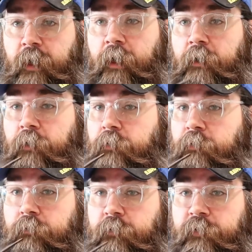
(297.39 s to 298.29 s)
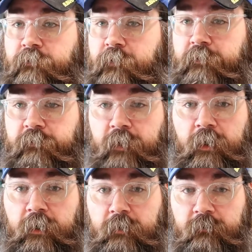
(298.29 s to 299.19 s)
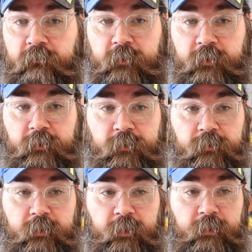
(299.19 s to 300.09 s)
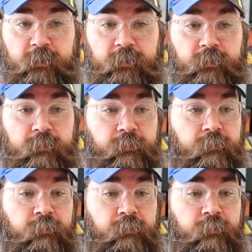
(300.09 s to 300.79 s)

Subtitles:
how we've evolved into this